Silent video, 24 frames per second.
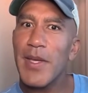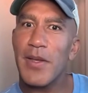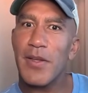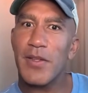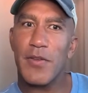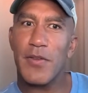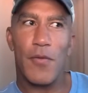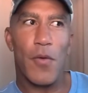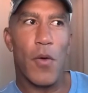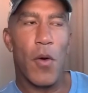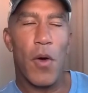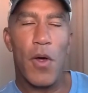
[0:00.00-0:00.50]

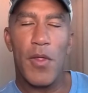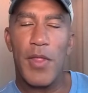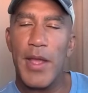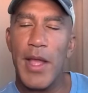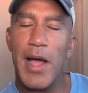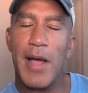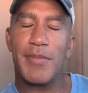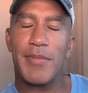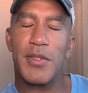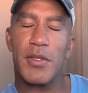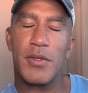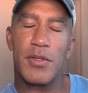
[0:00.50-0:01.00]
because all the
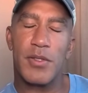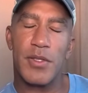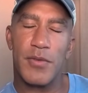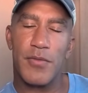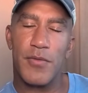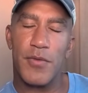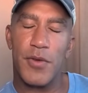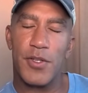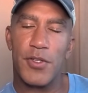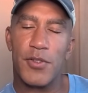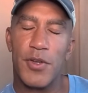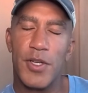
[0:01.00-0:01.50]
obstacles and
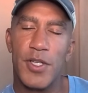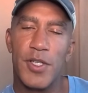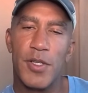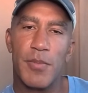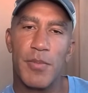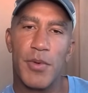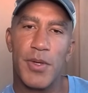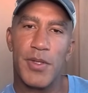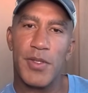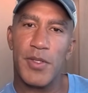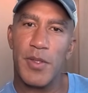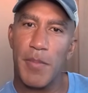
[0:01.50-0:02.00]

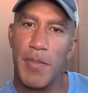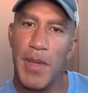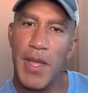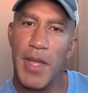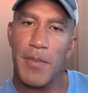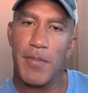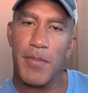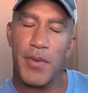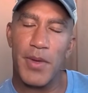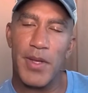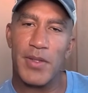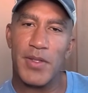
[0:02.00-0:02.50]
frustration points, the
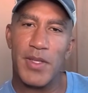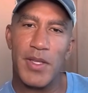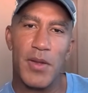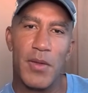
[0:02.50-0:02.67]
pain points,